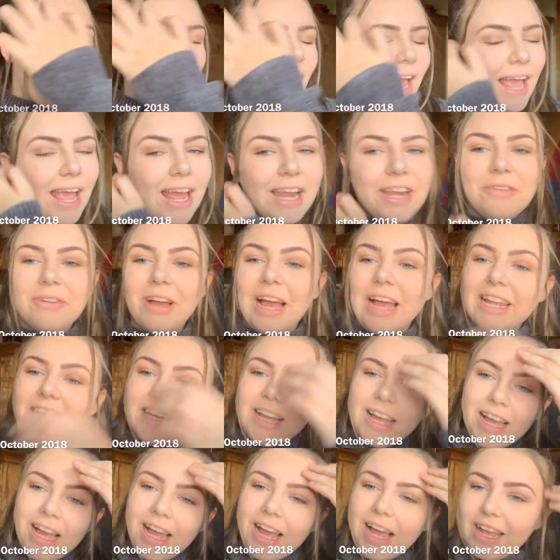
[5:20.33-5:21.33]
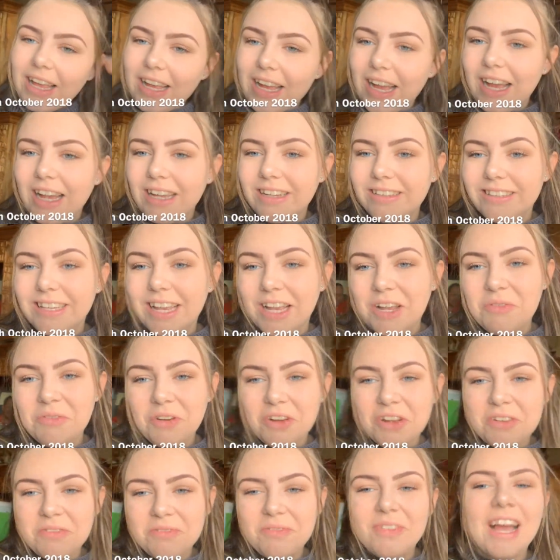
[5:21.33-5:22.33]
Anyway, hi guys,
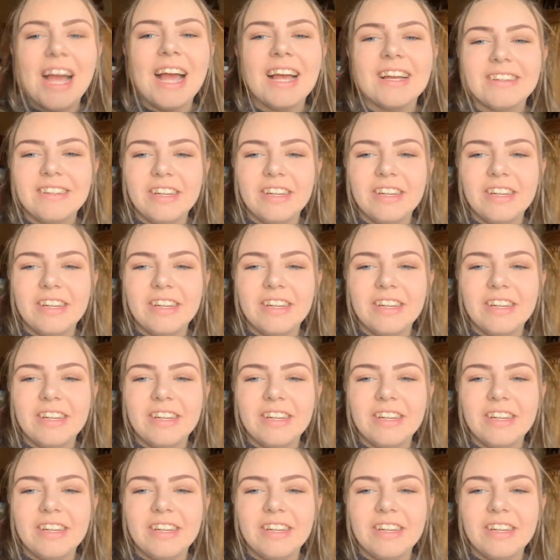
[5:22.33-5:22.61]
welcome back